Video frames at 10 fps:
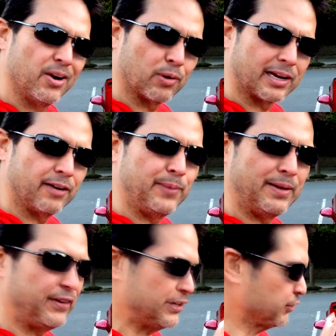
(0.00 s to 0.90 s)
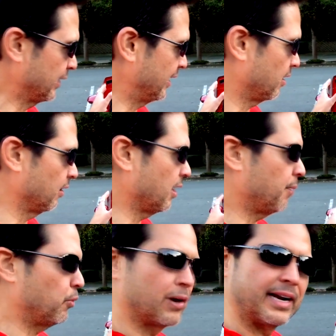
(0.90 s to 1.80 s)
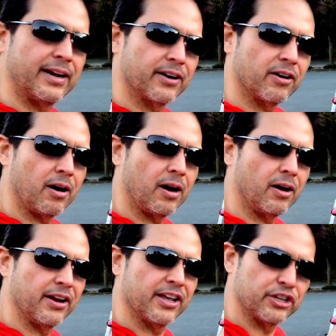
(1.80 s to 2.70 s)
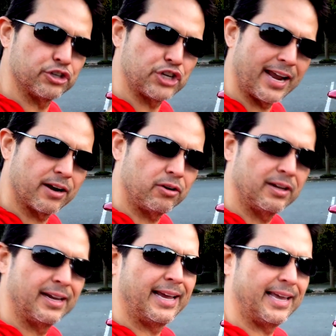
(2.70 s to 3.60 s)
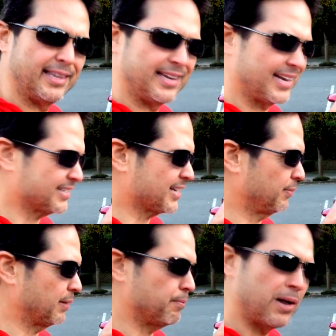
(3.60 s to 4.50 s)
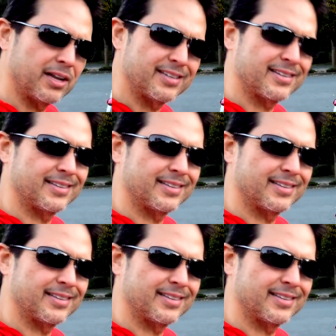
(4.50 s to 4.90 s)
We're going to be featuring it a lot more here on the channel in the next coming months,